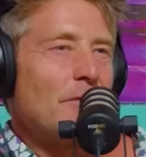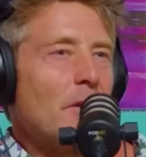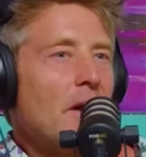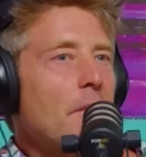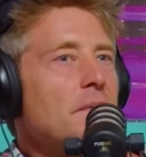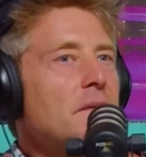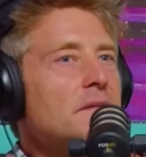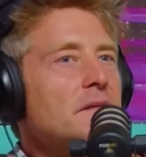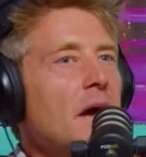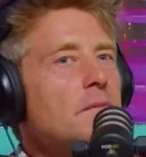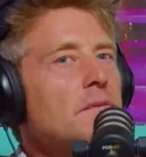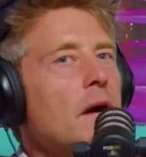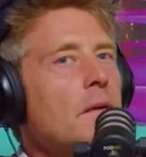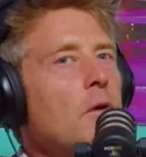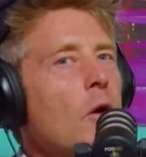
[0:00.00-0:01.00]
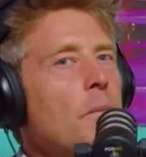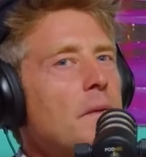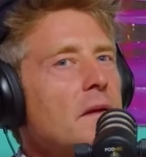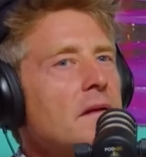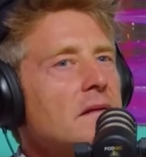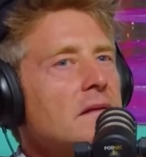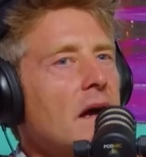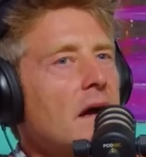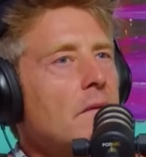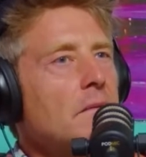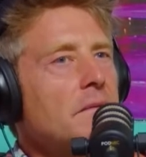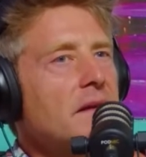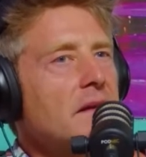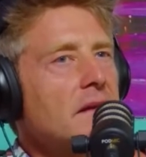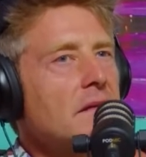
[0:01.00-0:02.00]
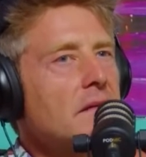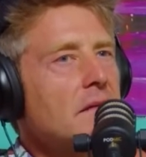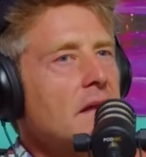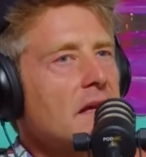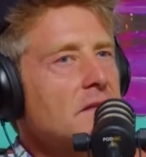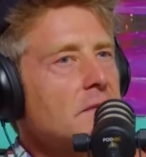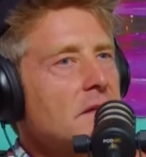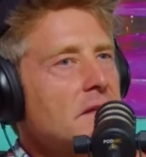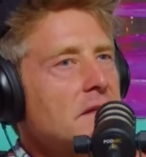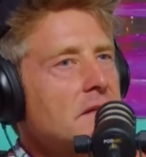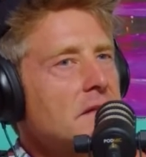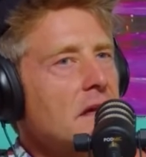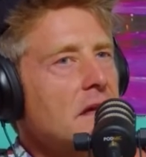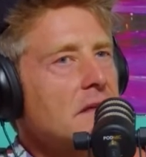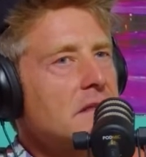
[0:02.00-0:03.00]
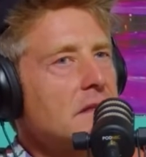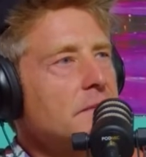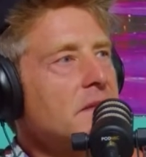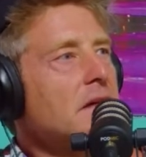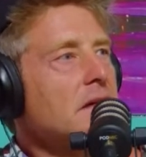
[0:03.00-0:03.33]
Well, I'm hoping the next one is Tim